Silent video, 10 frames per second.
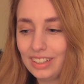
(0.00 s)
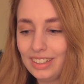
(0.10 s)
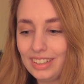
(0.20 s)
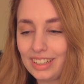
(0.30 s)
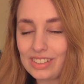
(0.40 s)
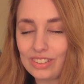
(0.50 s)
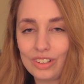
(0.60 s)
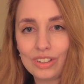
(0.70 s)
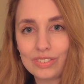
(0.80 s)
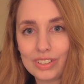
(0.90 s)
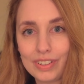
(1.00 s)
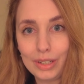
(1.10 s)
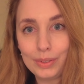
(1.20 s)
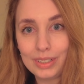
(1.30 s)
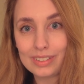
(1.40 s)
it gets to dark for the
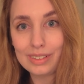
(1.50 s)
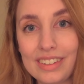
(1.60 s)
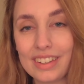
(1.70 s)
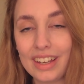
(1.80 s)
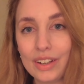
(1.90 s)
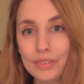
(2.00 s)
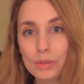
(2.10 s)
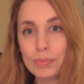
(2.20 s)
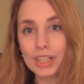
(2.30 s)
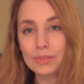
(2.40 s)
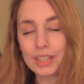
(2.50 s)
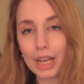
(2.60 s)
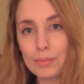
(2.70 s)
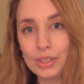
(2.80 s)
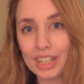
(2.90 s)
fireworks. I will pick up the
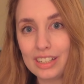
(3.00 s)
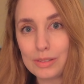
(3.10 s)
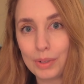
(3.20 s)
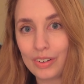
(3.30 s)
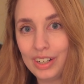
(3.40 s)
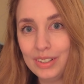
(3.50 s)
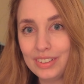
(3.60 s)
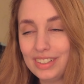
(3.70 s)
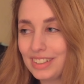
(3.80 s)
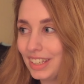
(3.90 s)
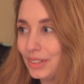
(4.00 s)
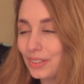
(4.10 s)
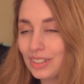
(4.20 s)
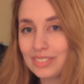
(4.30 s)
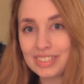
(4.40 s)
camera again tomorrow and take you
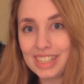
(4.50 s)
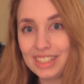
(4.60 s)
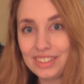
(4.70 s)
along for day